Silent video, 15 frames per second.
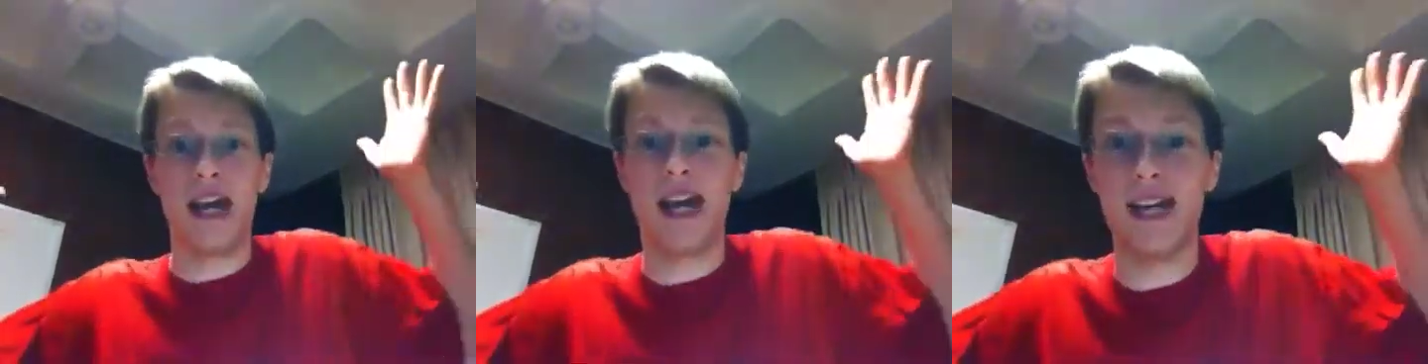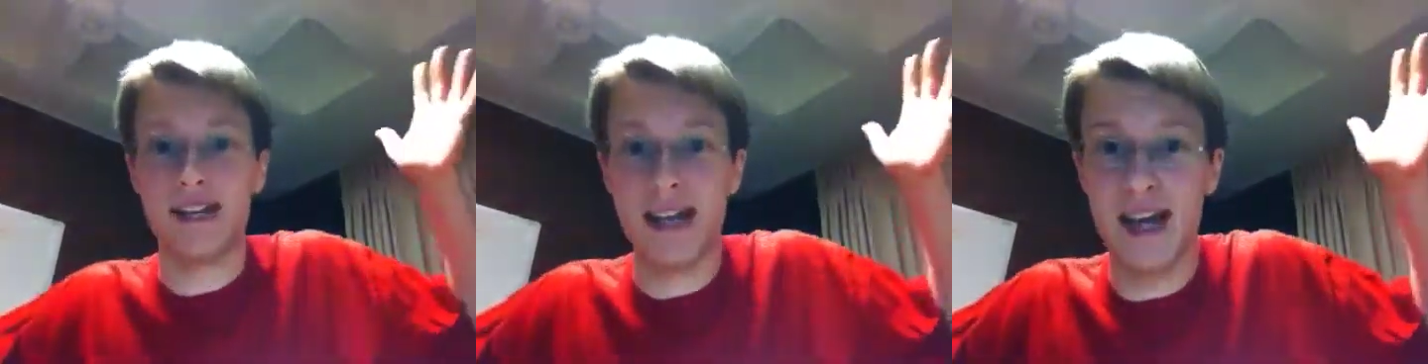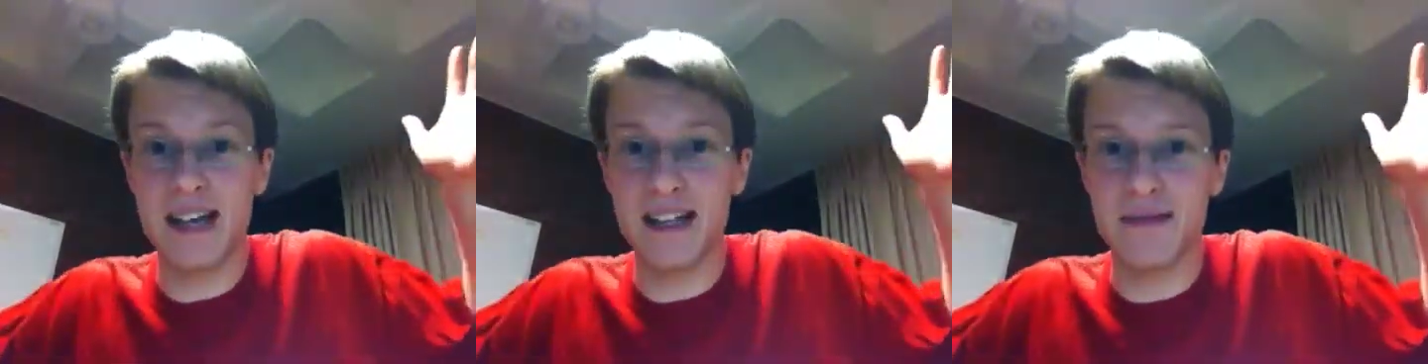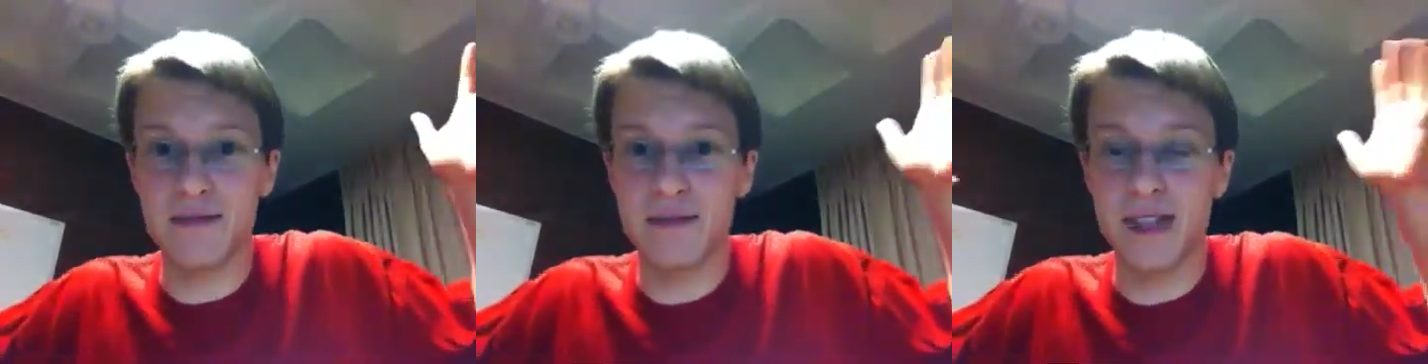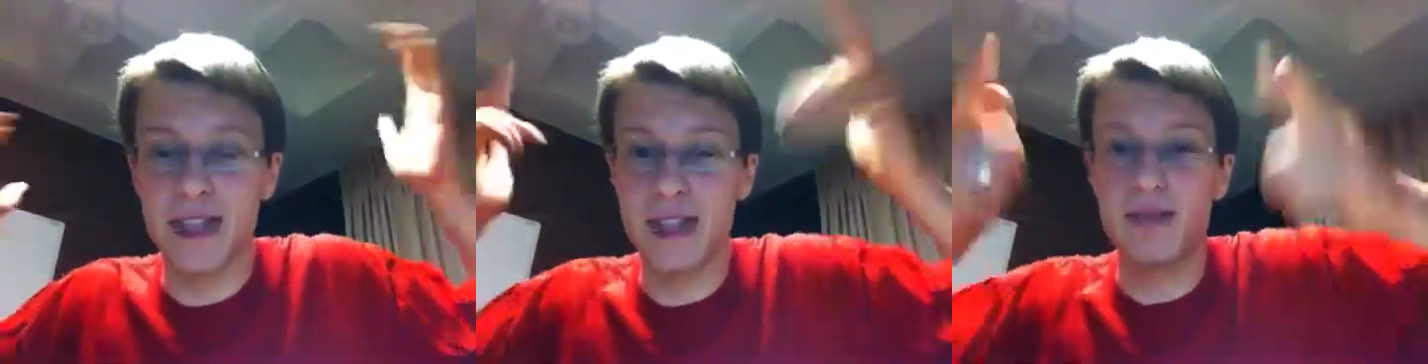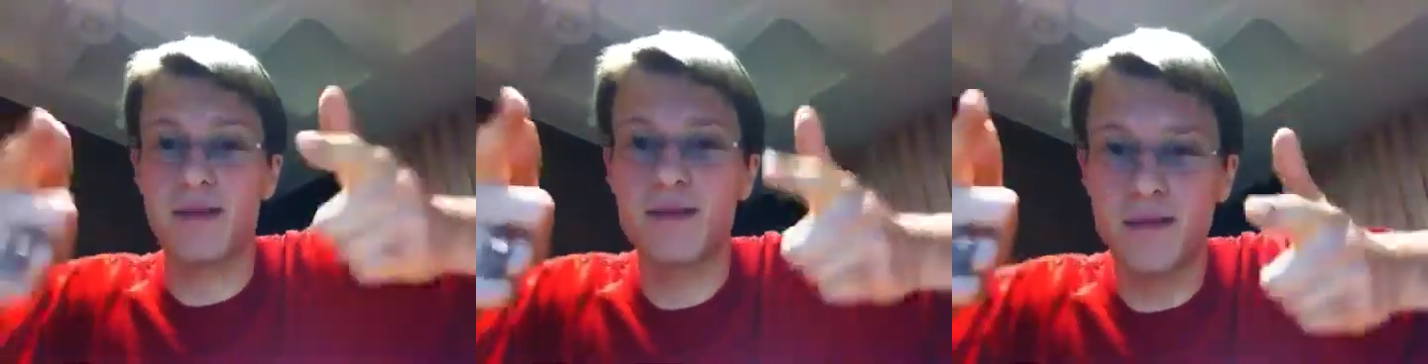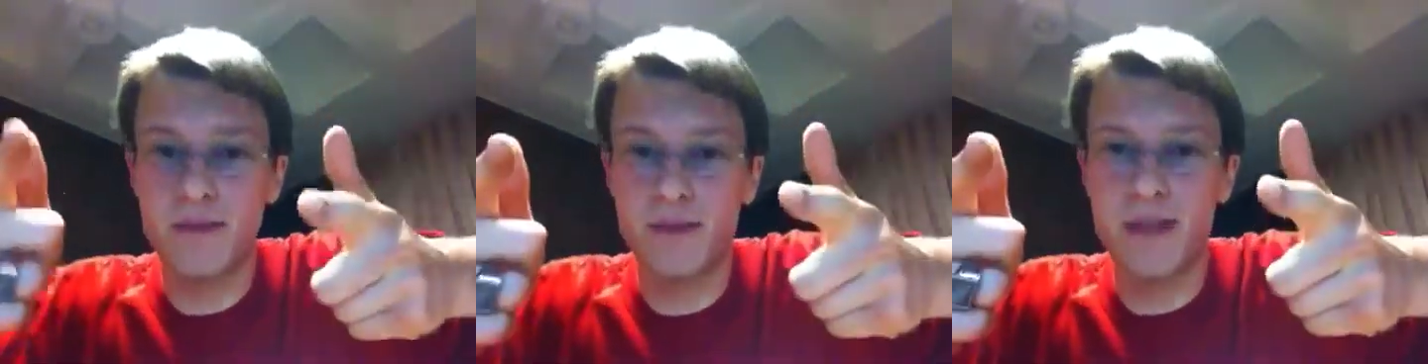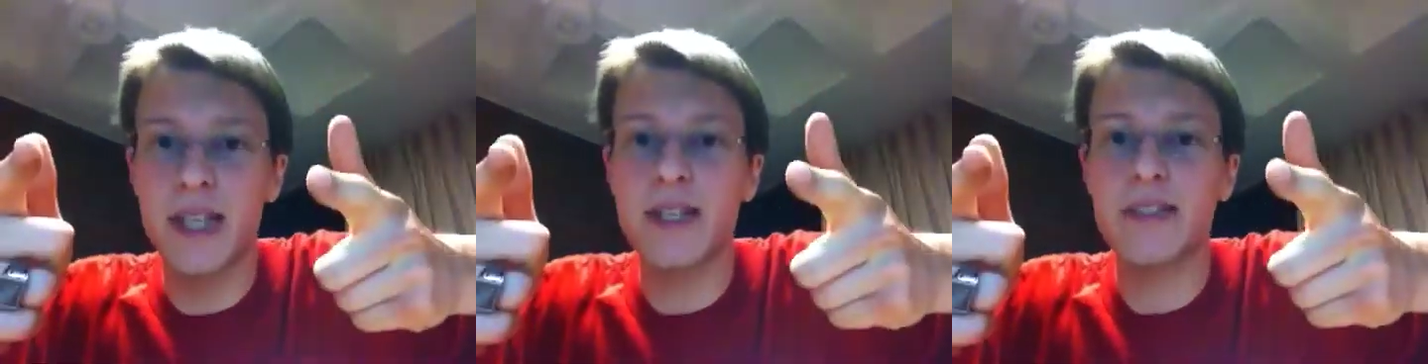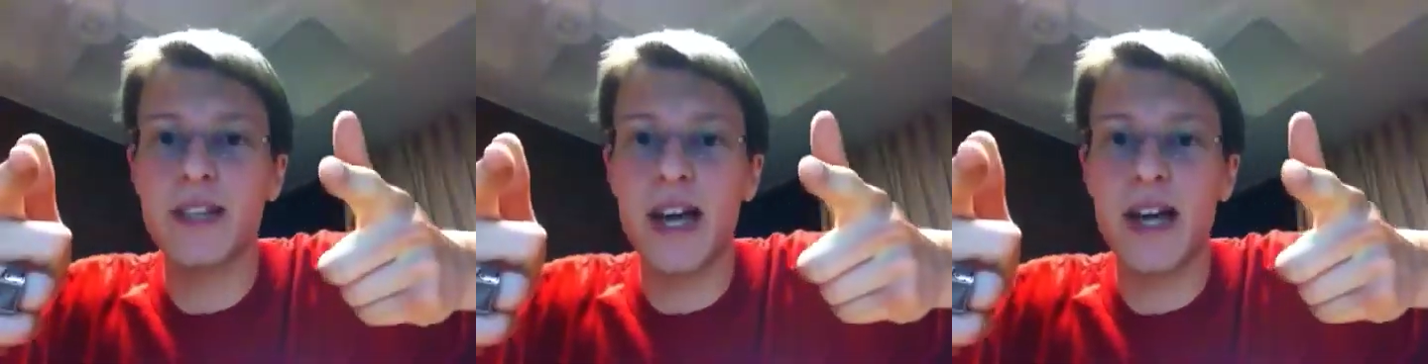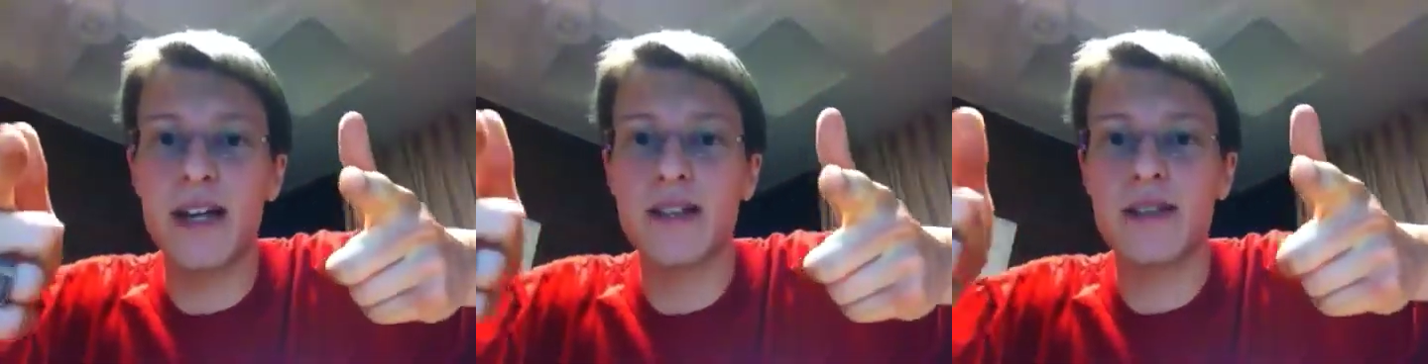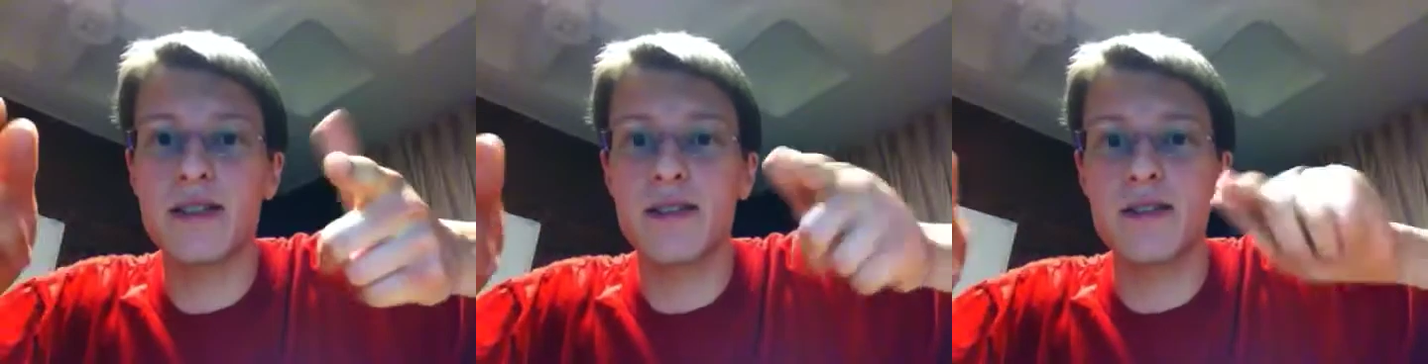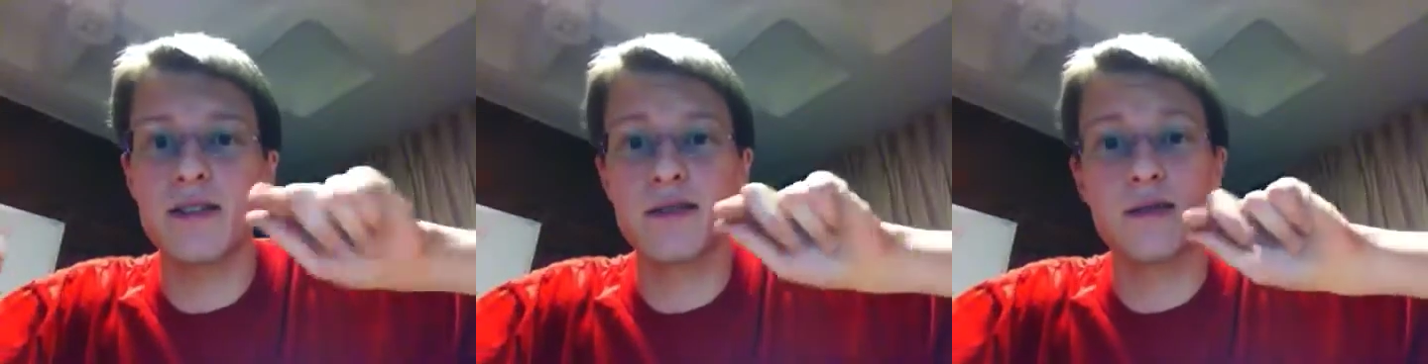and yeah, thanks guys.